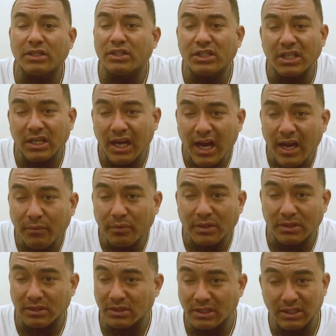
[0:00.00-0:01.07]
shit
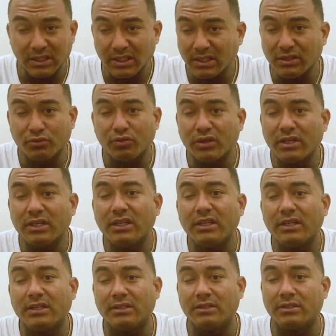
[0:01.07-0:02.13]
happens and it is what it
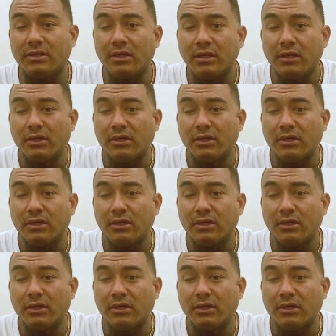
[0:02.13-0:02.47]
is.